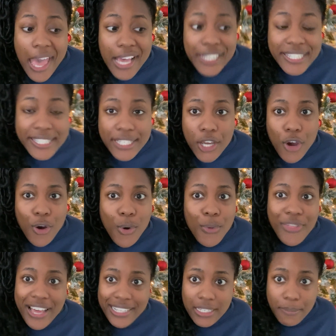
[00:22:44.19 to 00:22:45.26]
So
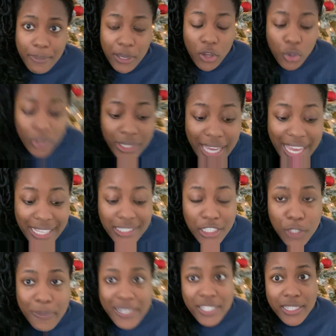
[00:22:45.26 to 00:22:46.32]
that's a big old yikes,
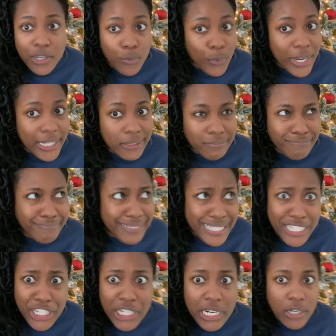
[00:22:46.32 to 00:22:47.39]
especially written
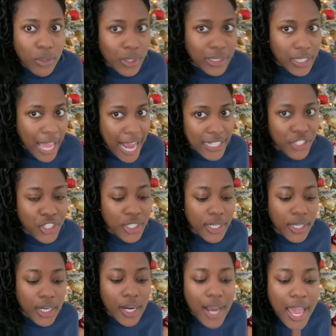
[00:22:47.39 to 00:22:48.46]
this year or last
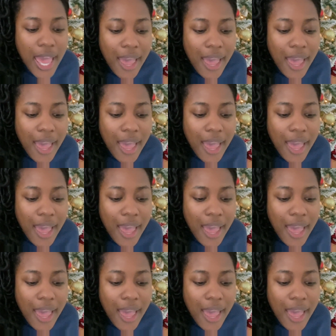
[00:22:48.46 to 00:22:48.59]
year.